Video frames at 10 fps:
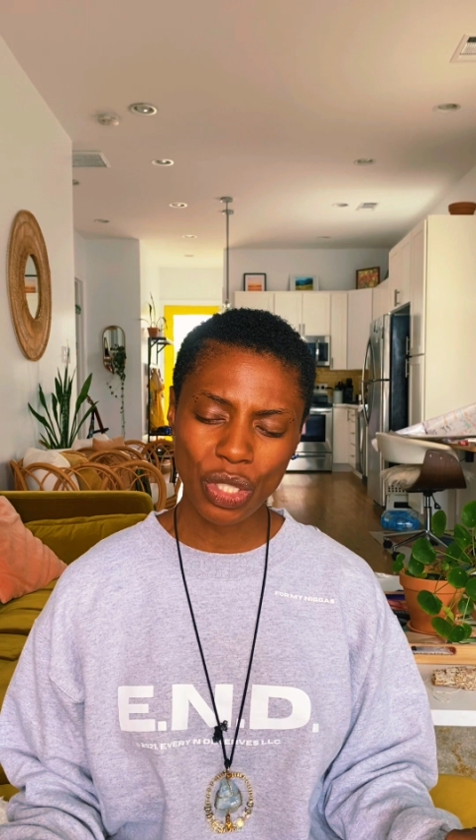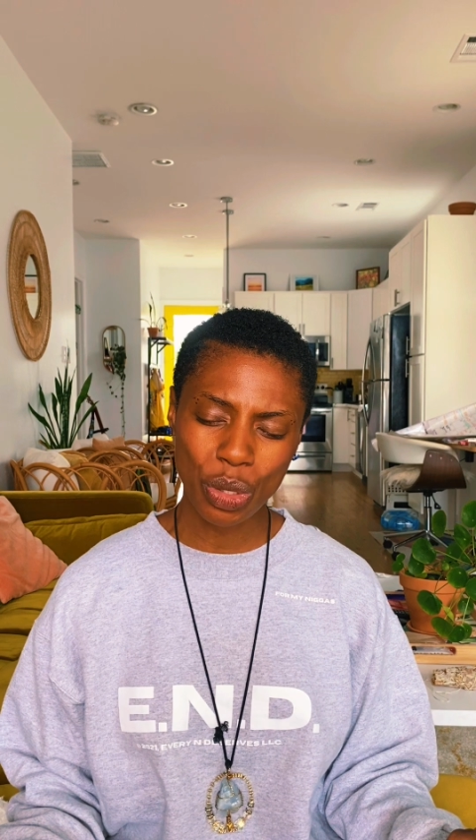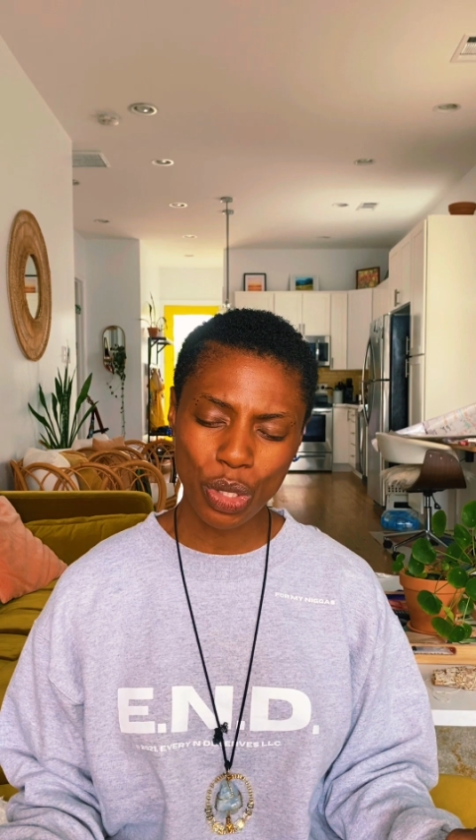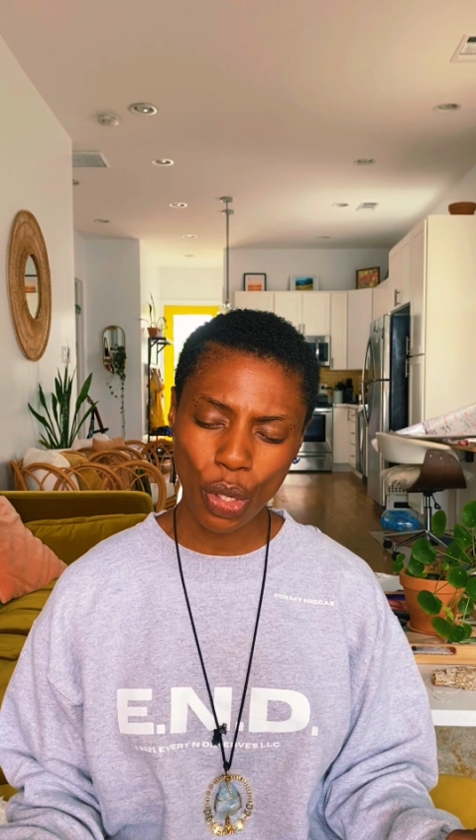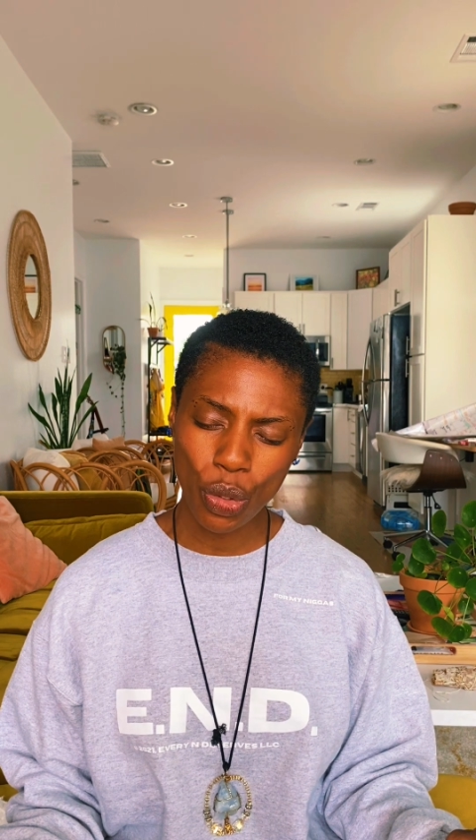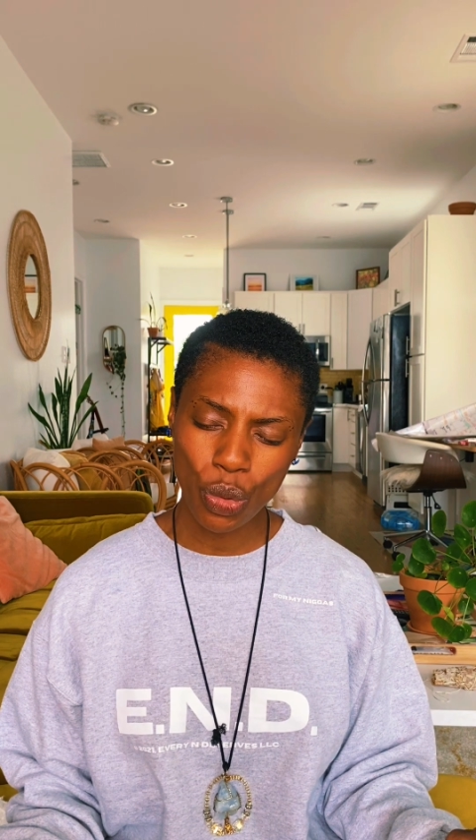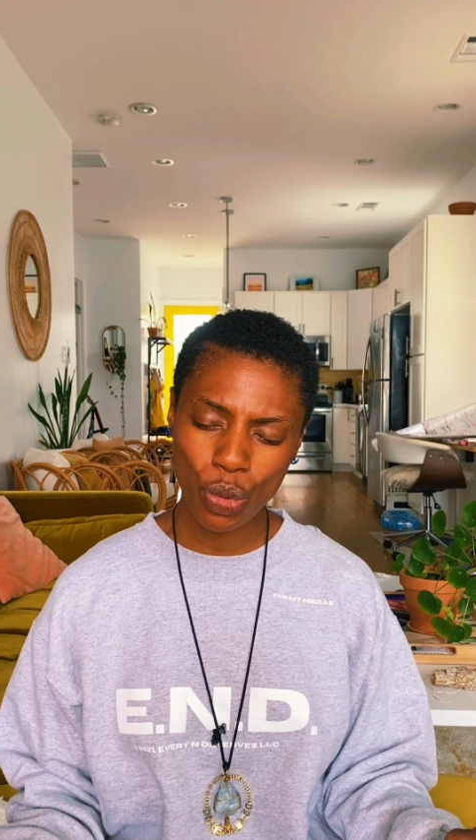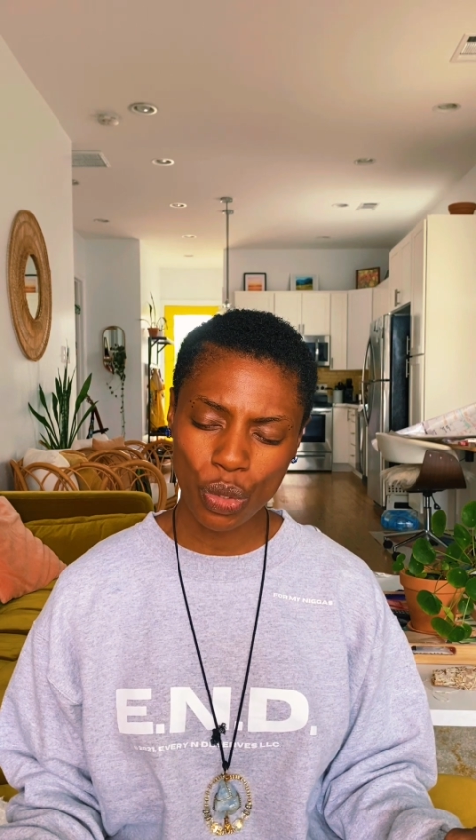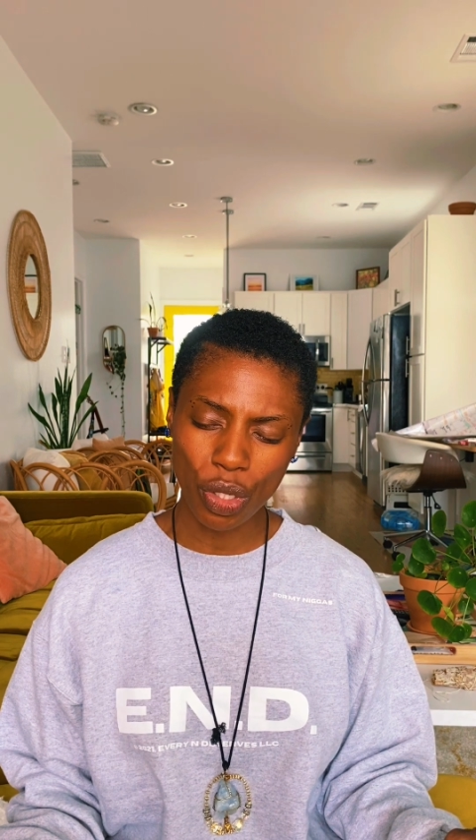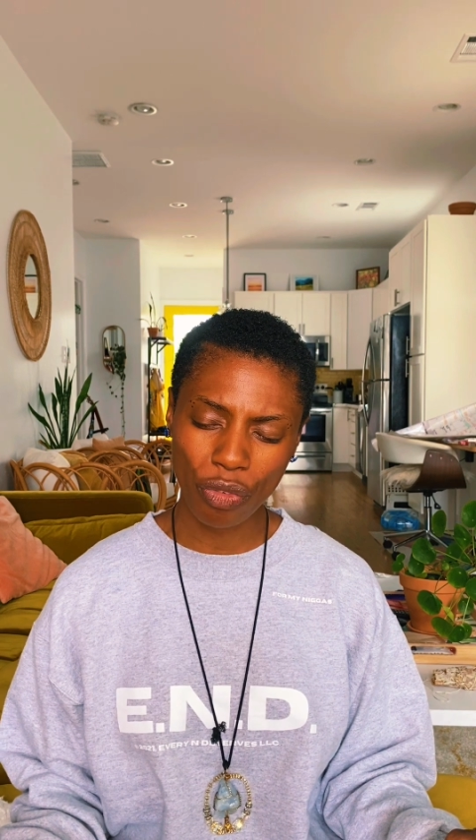your
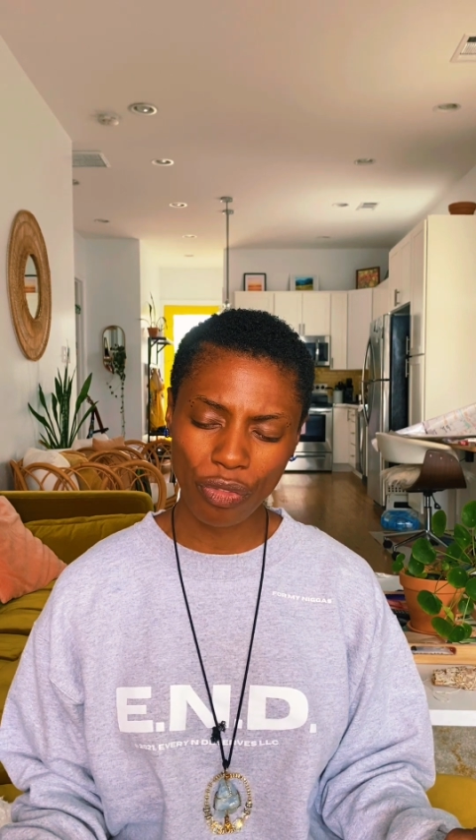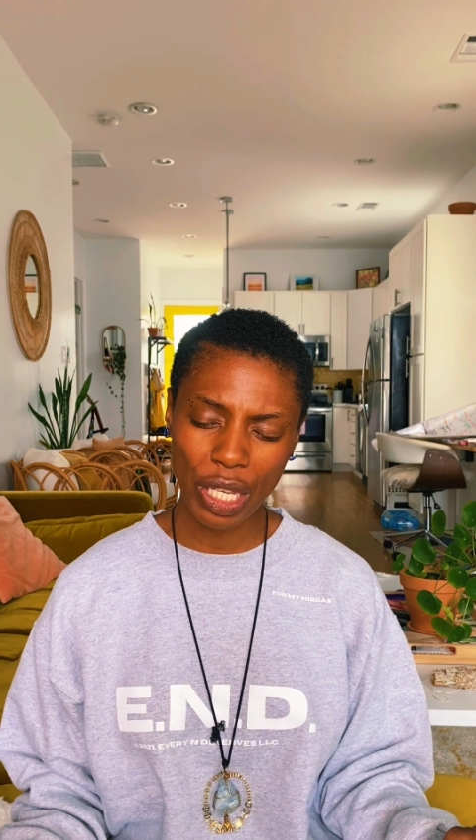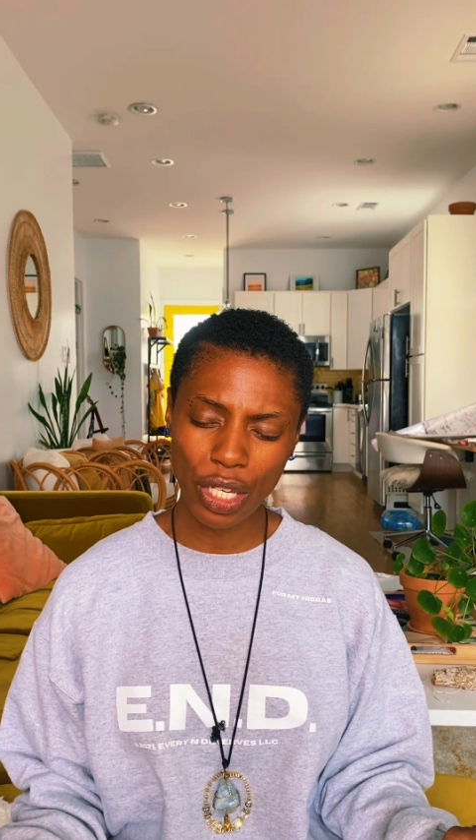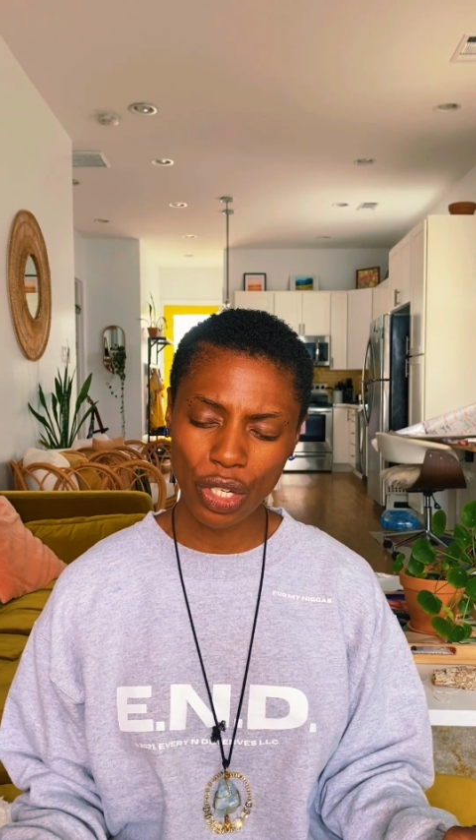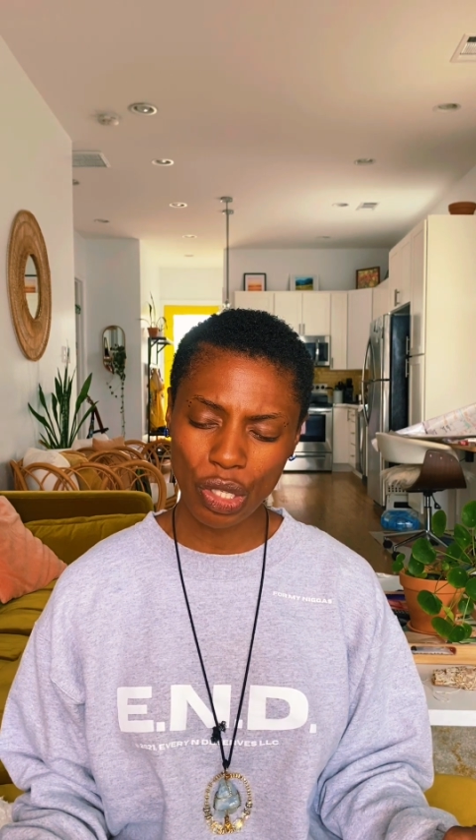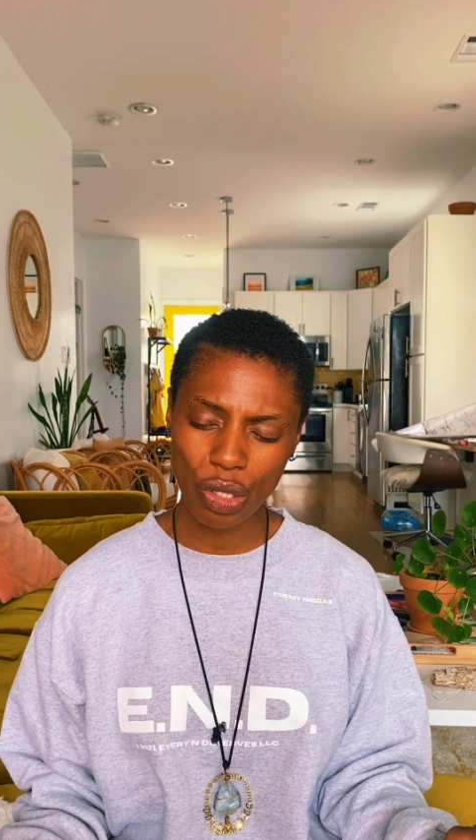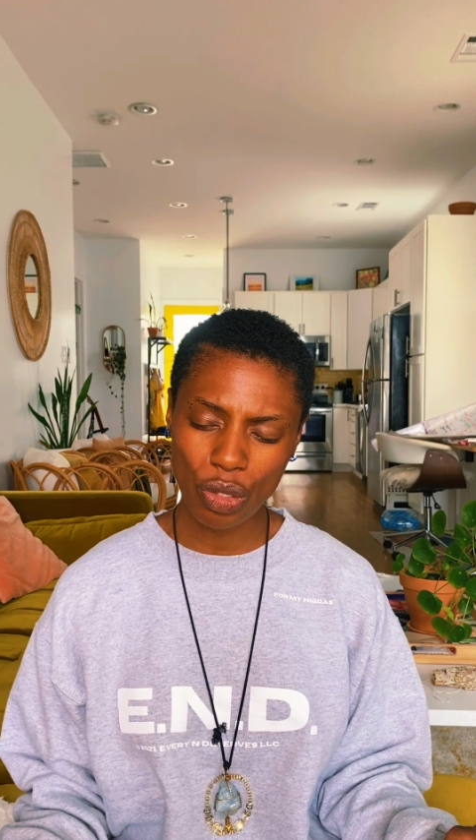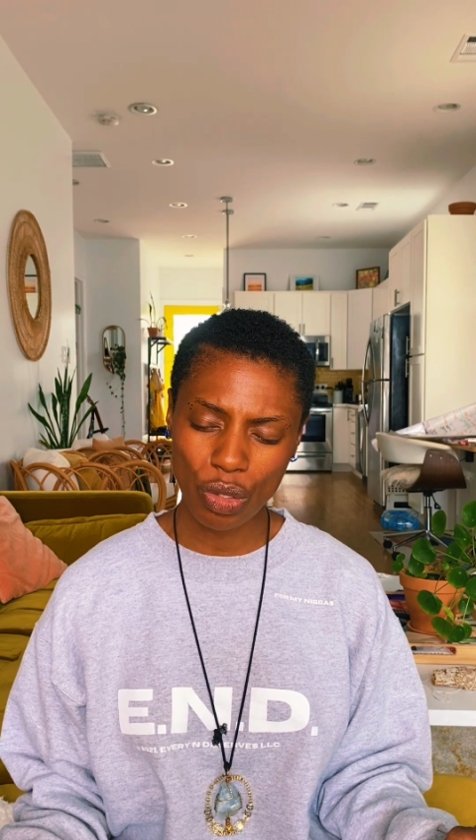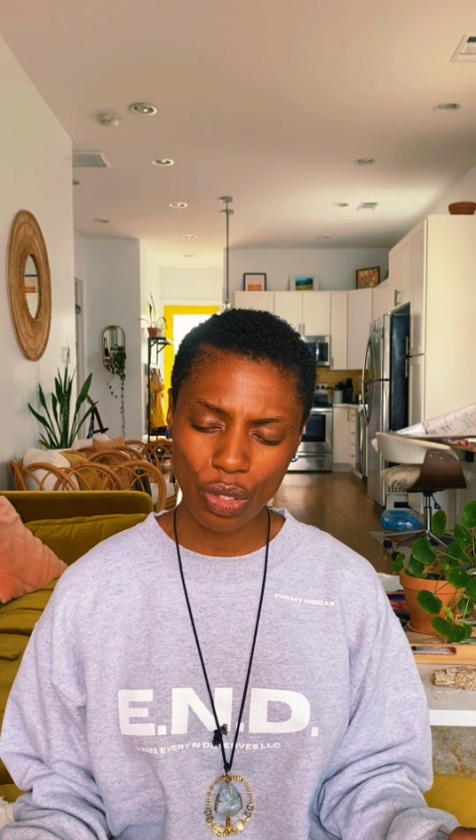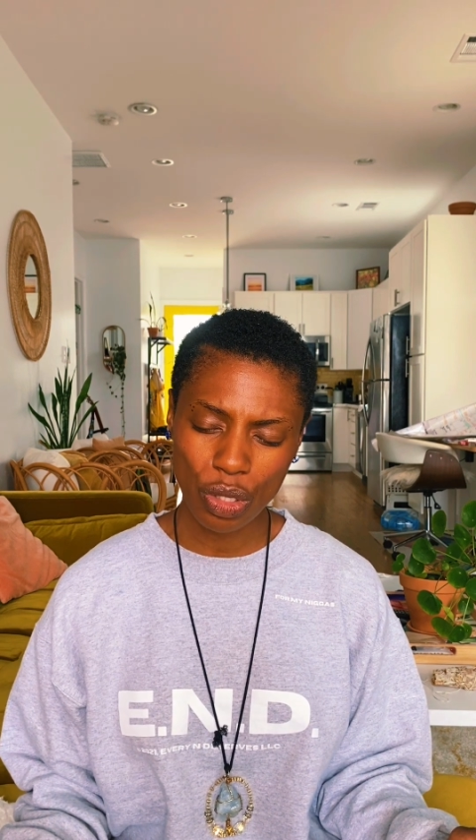toes, your
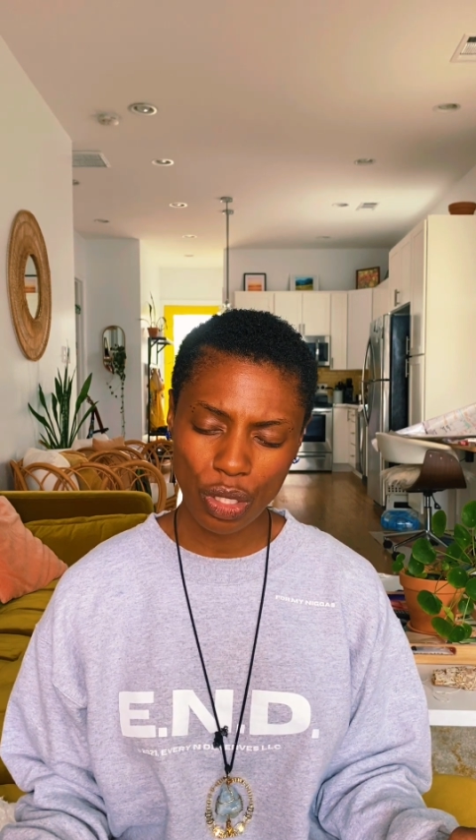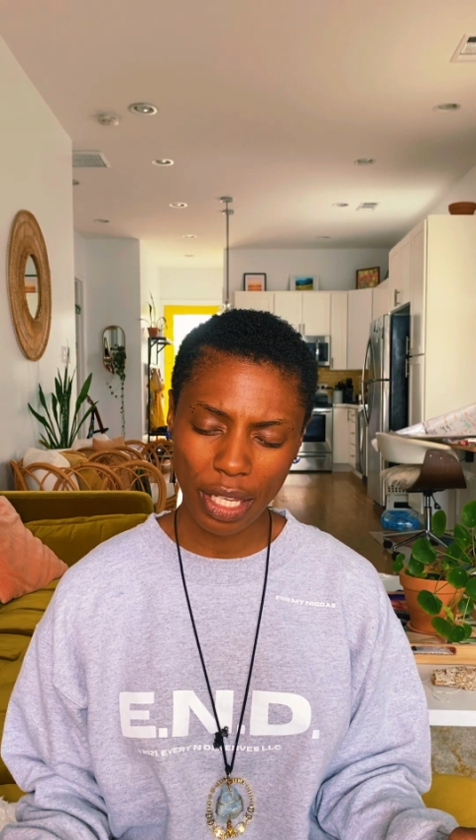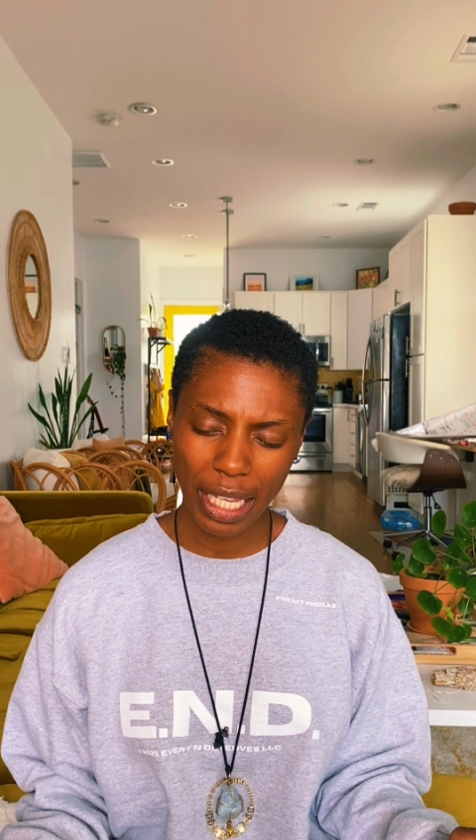fingers,